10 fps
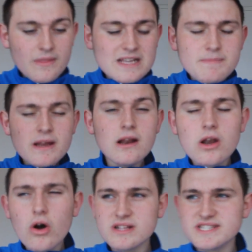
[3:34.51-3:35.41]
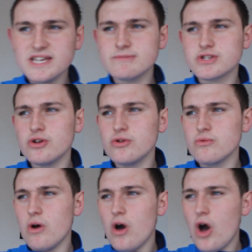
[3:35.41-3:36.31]
There's been a lot of teams
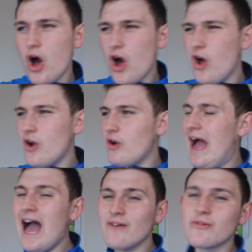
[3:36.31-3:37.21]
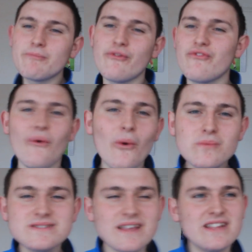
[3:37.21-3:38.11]
who haven't
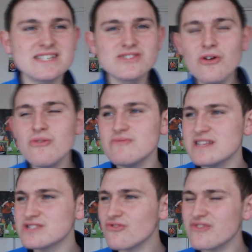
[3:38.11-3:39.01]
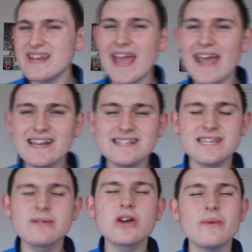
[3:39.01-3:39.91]
performed. There's not really any
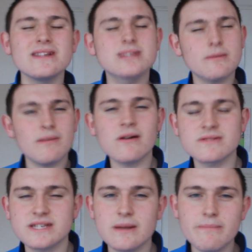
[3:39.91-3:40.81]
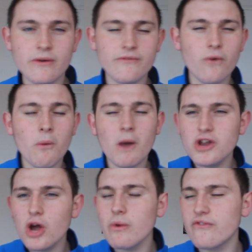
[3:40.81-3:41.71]
team going into the playoffs in a bit of form. I
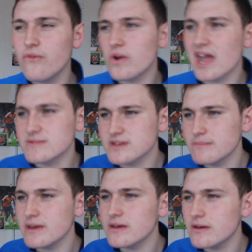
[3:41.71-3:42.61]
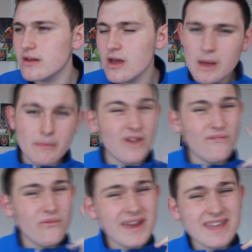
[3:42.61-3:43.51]
know we're 4 games unbeaten, but
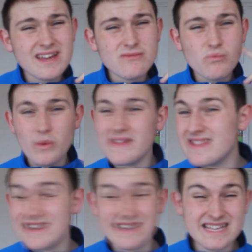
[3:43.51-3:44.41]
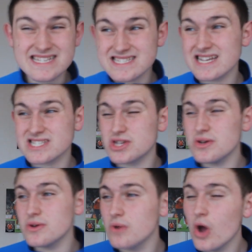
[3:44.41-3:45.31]
if we can win these next
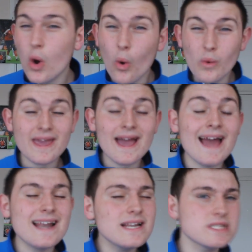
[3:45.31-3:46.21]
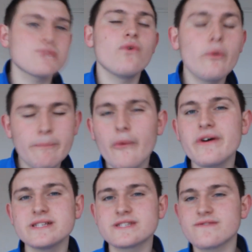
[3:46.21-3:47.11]
two or get at least 4
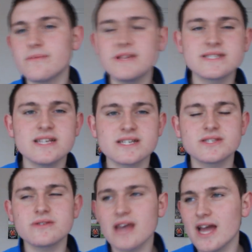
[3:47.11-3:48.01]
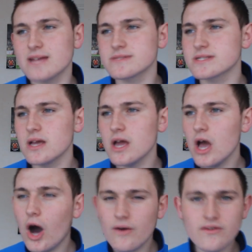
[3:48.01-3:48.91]
points from these next two games,
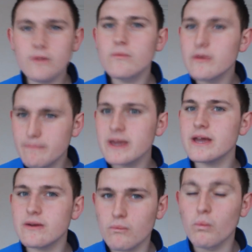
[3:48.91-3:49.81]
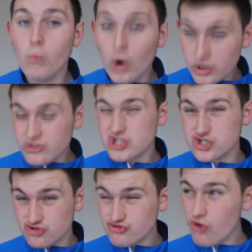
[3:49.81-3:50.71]
I think we'd be one of the
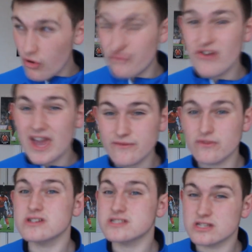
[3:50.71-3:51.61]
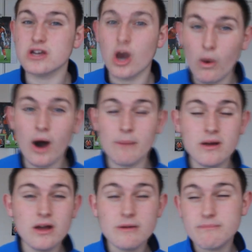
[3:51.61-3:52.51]
strong favourites to go up,
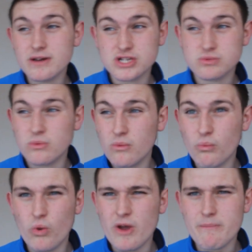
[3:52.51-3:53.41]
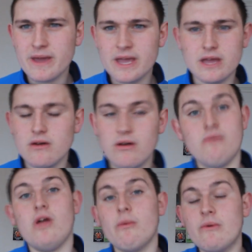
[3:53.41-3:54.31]
because we'd be
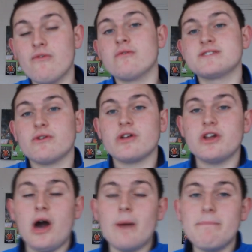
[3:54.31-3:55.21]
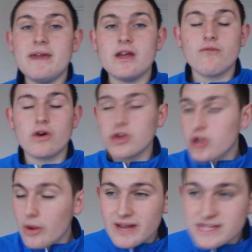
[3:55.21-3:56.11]
like, we're obviously on an unbeaten run
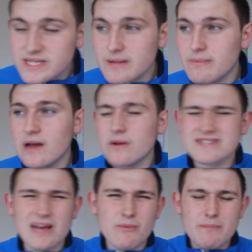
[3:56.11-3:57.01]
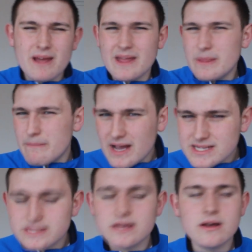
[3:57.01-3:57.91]
going into the playoffs, and we're playing the
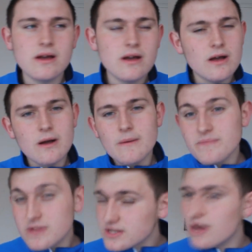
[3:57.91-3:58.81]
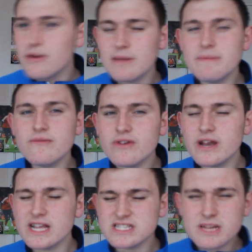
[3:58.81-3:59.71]
best. So
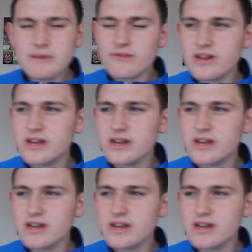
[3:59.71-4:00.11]
it's going to be